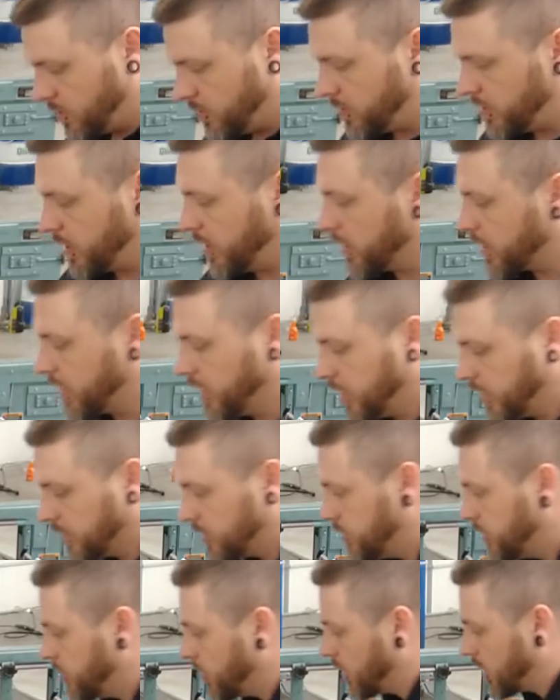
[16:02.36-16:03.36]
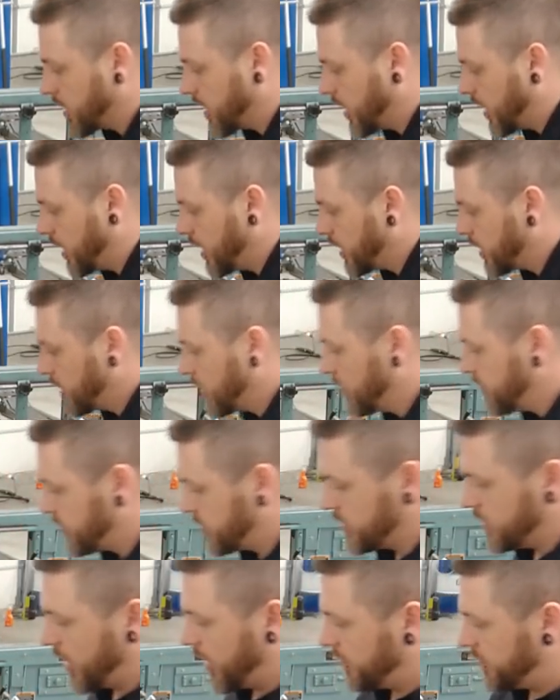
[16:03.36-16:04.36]
without getting too archaic,
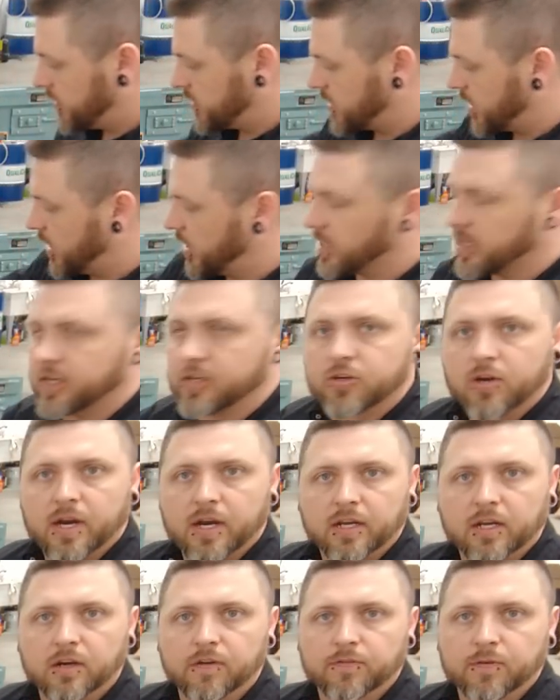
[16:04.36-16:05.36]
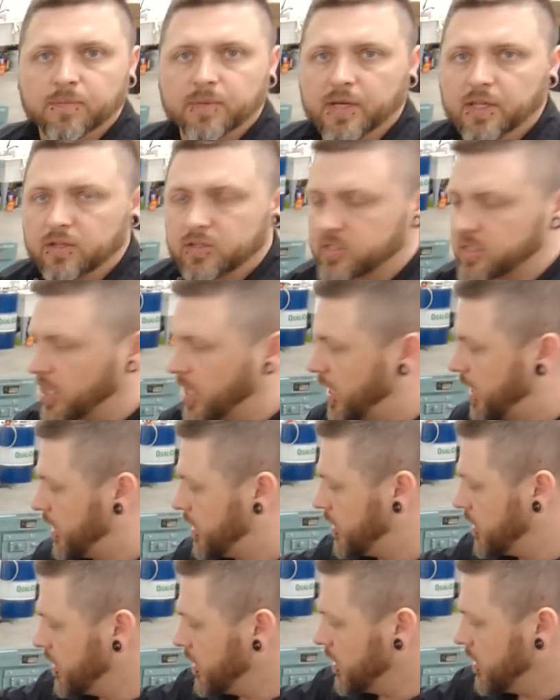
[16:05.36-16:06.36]
i decided to try to go from the other
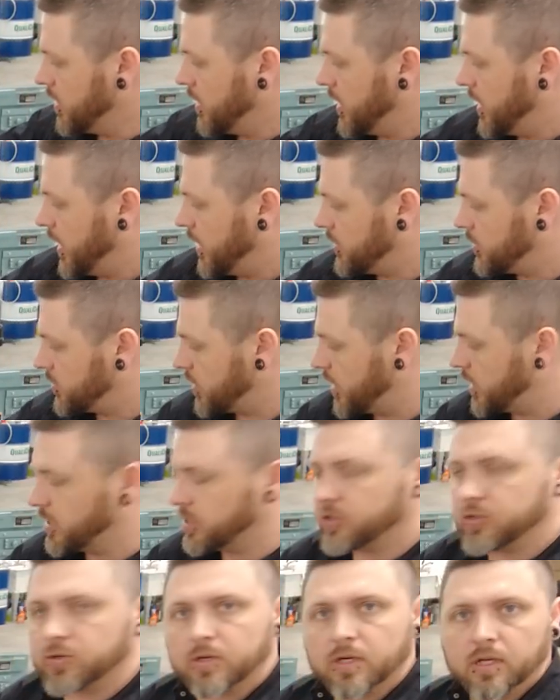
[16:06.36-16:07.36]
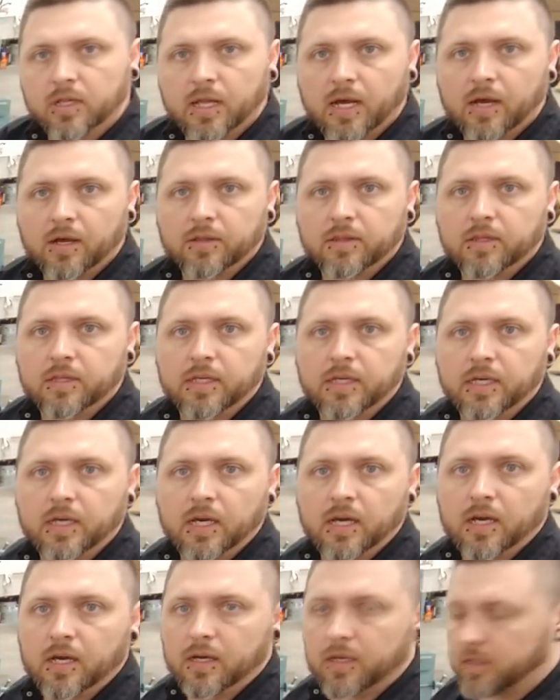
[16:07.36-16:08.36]
side and try to drill out
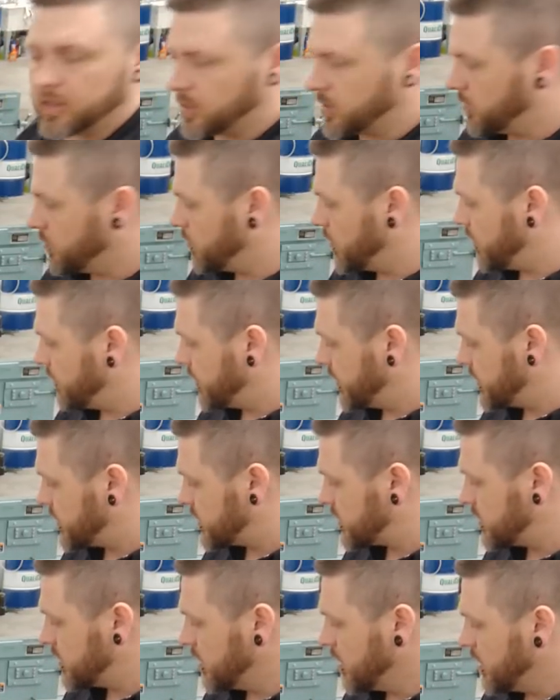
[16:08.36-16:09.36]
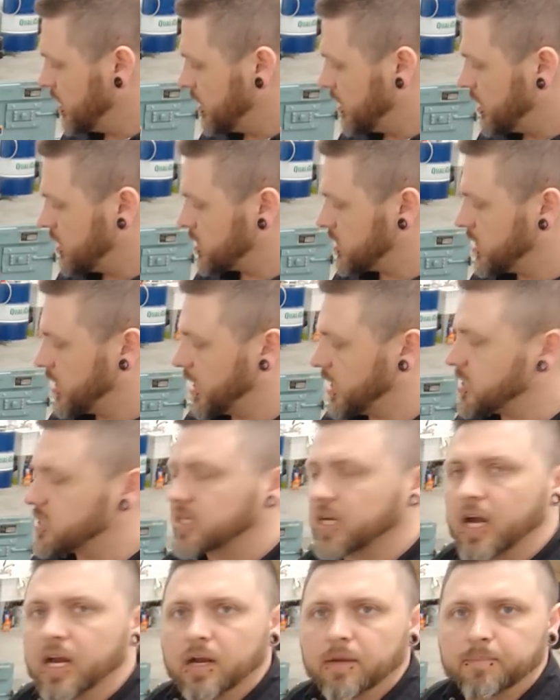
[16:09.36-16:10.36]
the, uh, the rivets. There's a
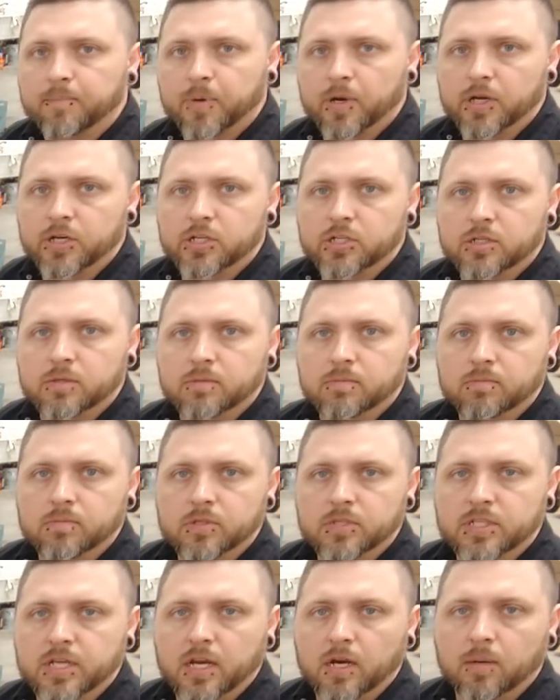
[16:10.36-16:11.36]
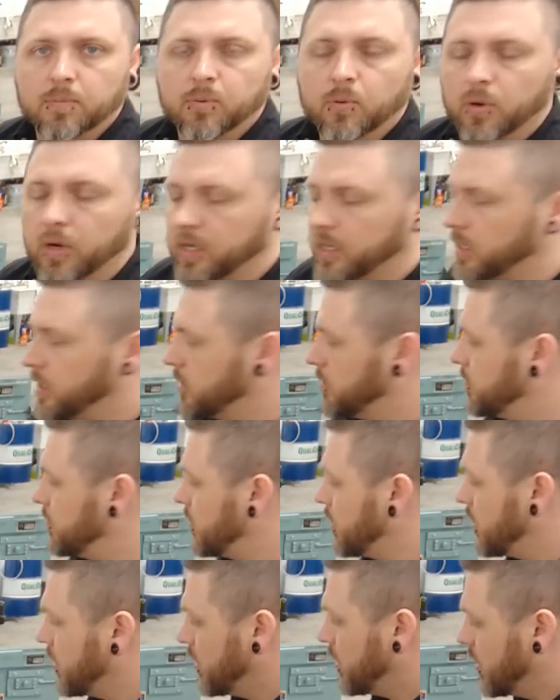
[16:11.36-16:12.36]
nice kind of punch center point in
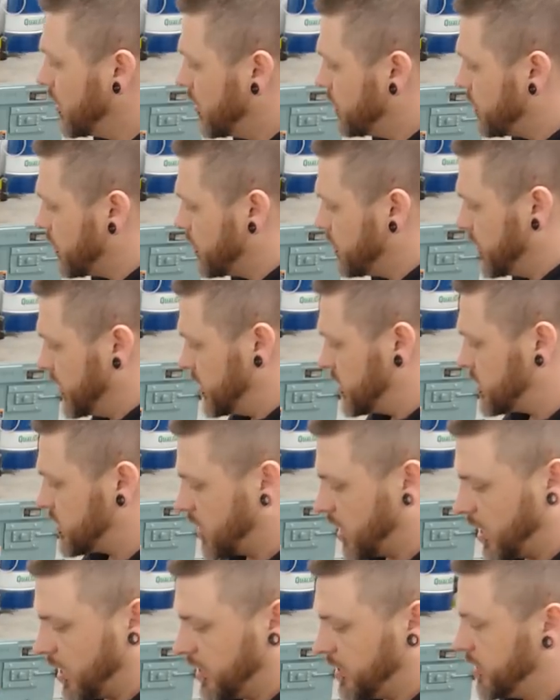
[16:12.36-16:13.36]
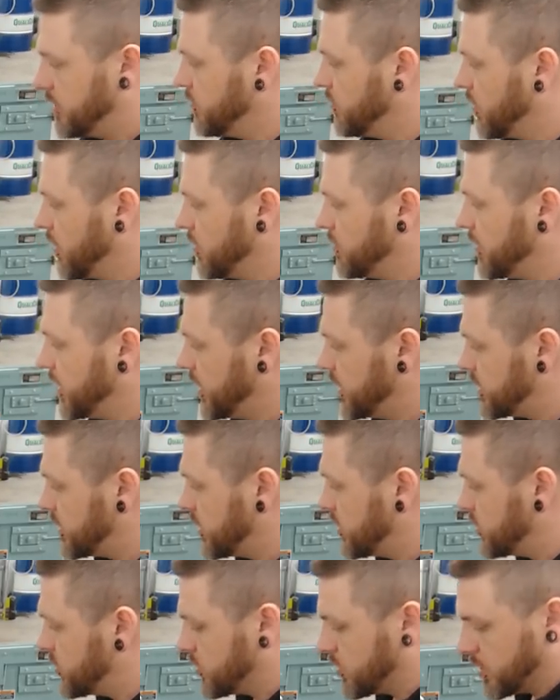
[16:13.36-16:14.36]
them from this side where it'd be easy
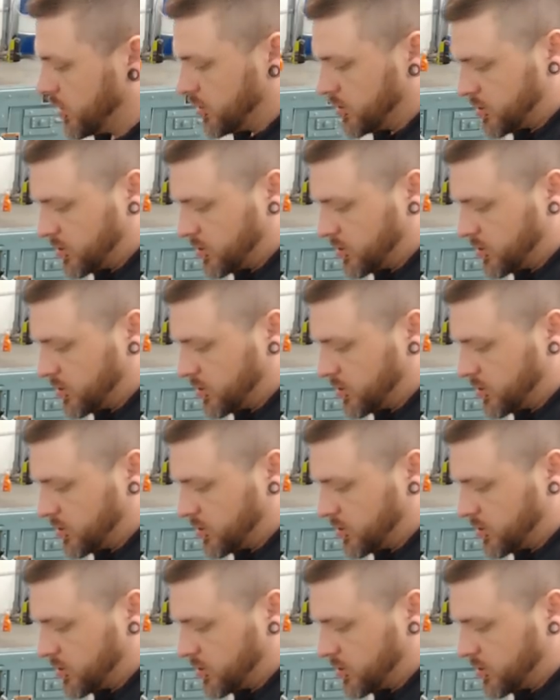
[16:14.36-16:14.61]
to drill.